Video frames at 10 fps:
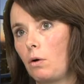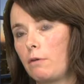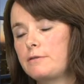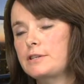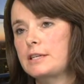
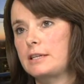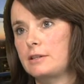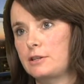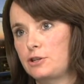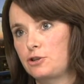obviously
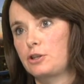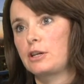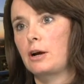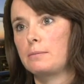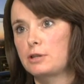the
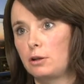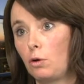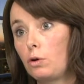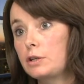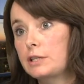student comes
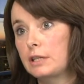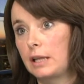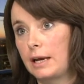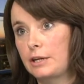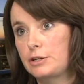along to the
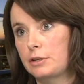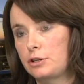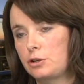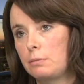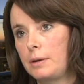lecture, they
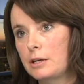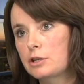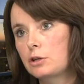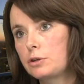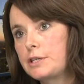shouldn't be
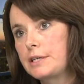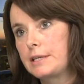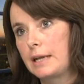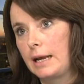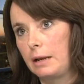
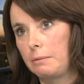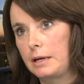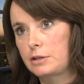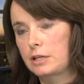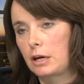excluded in any
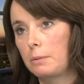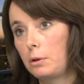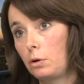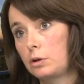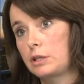way, so they come
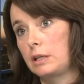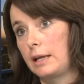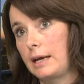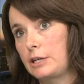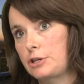along to the
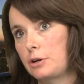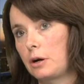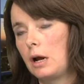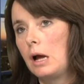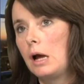lecture,